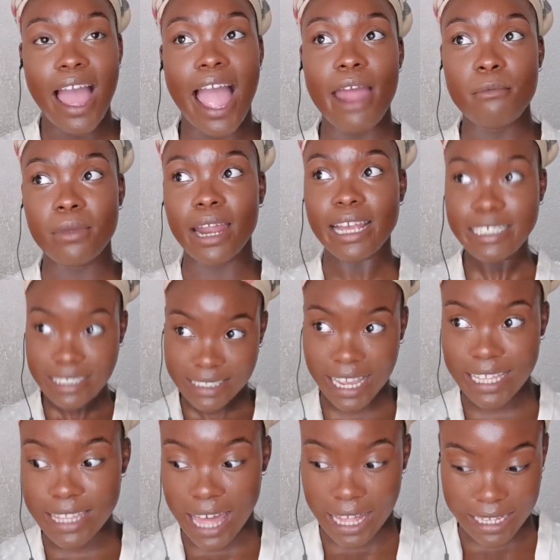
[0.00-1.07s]
And when I
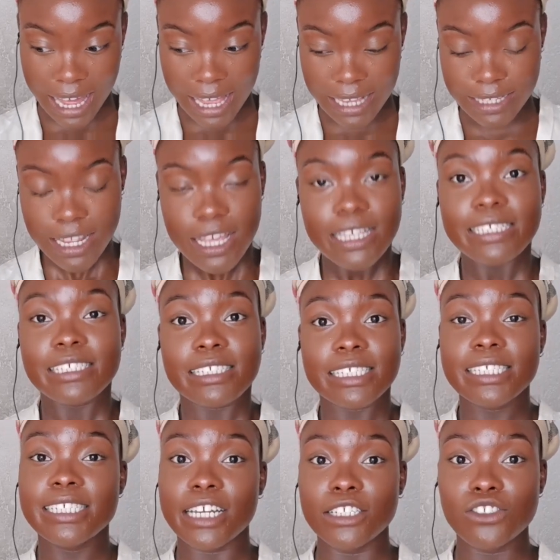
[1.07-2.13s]
say that, guys,
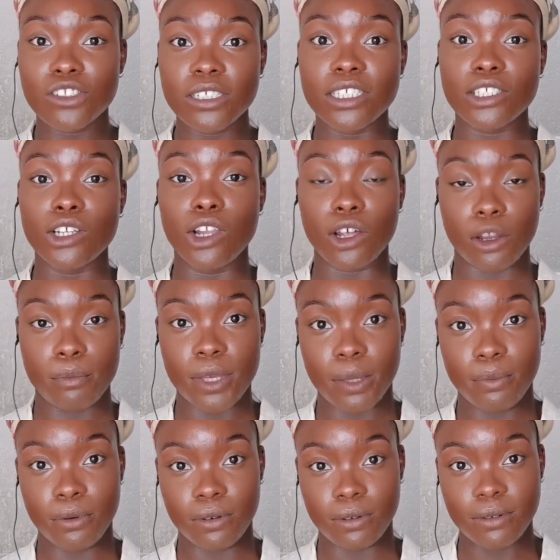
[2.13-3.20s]
600 is a lot of
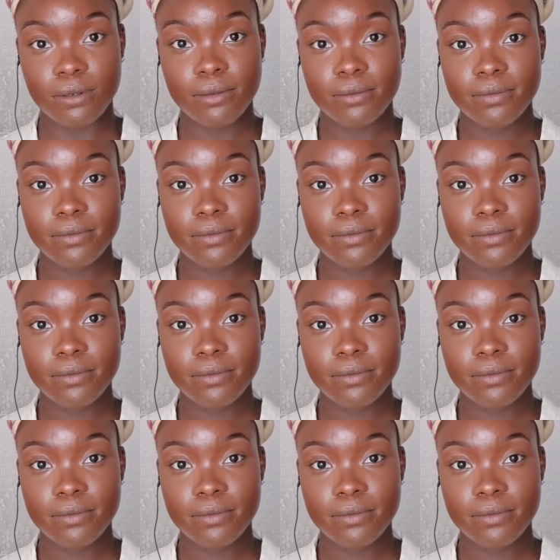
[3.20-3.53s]
people.